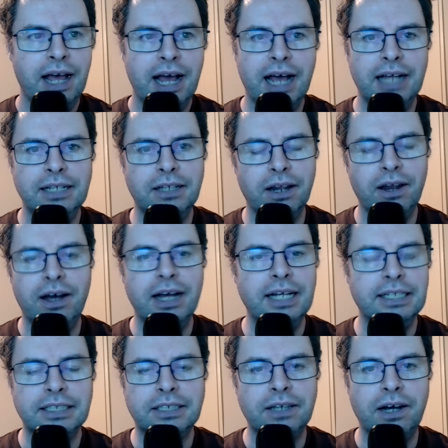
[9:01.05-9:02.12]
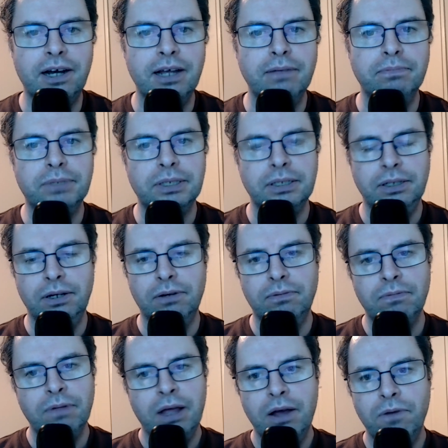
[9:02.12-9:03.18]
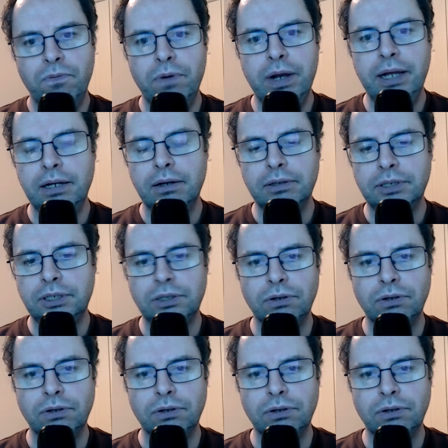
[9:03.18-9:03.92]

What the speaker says: And the Lions at times, you know, winning those